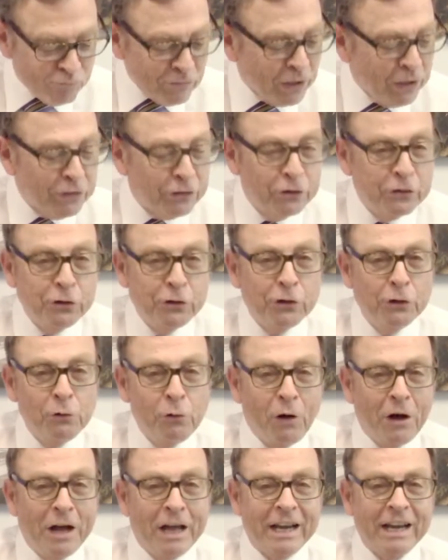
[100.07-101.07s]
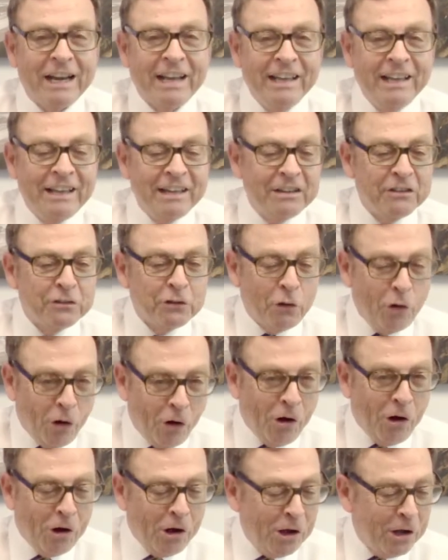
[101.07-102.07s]
The new one is
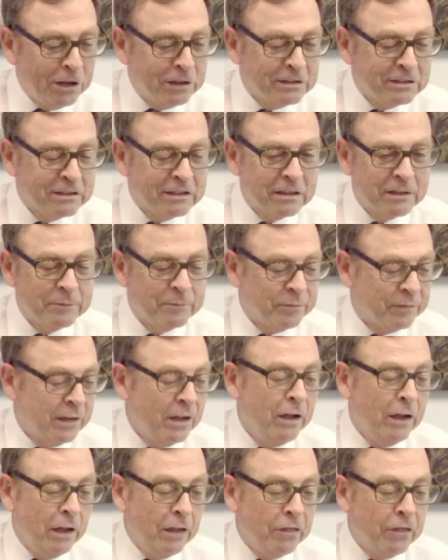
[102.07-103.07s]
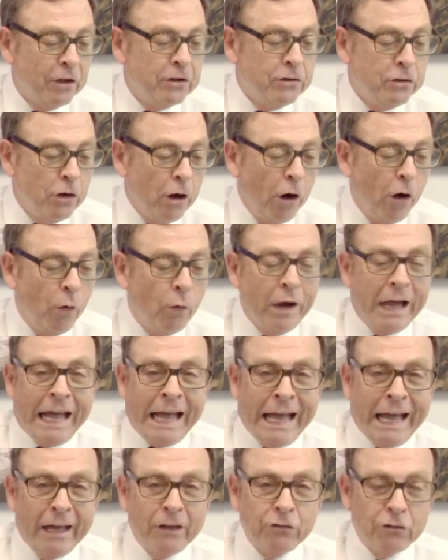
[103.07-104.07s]
called The No
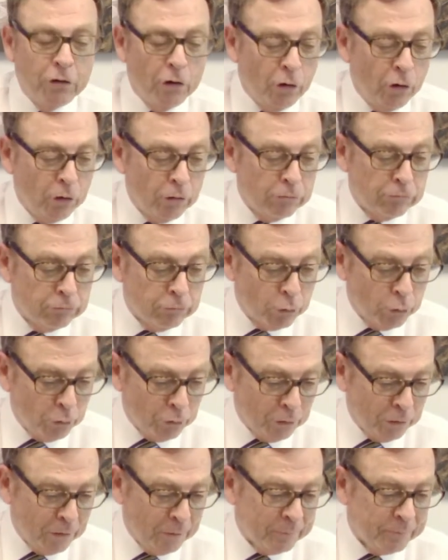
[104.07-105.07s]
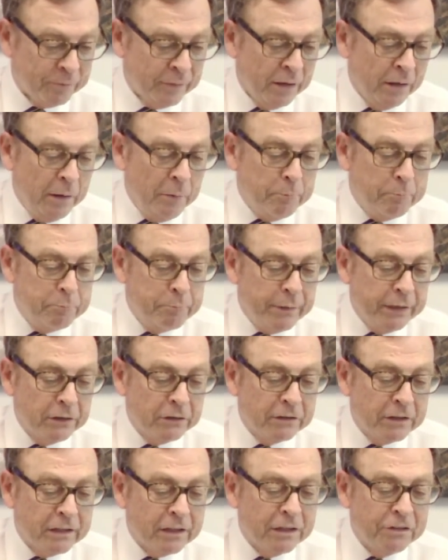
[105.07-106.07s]
Asshole Rule:
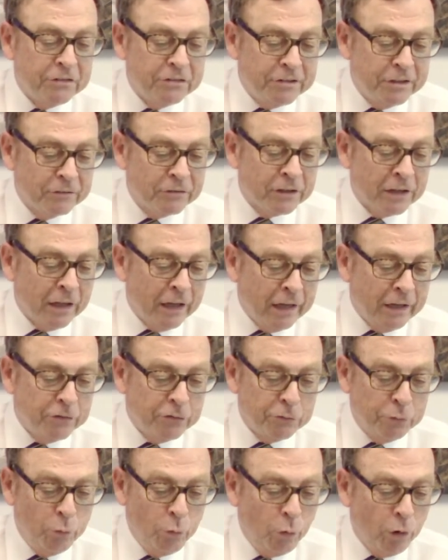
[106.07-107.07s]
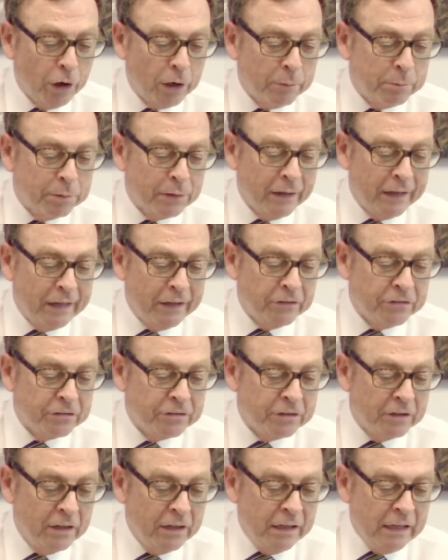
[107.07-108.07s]
Building a Civilized
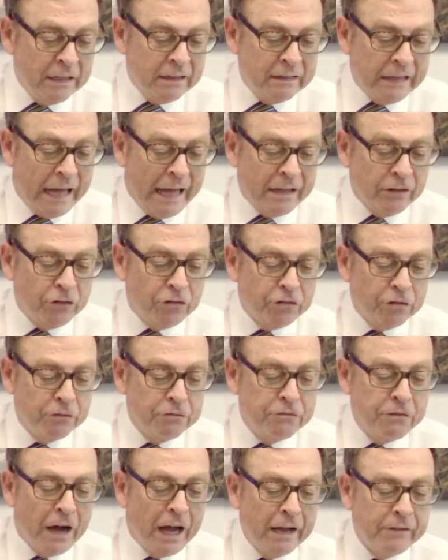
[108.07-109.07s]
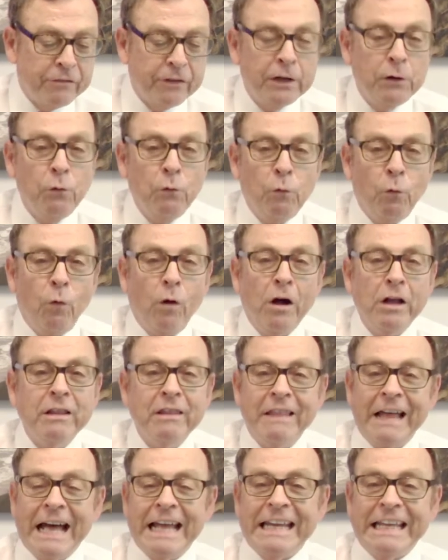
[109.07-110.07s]
Workplace and Surviving
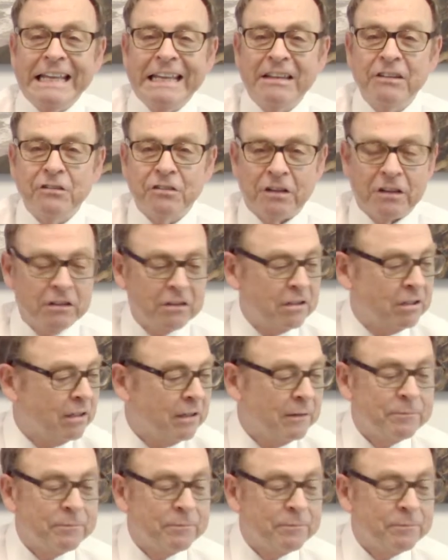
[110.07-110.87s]
One That Isn't.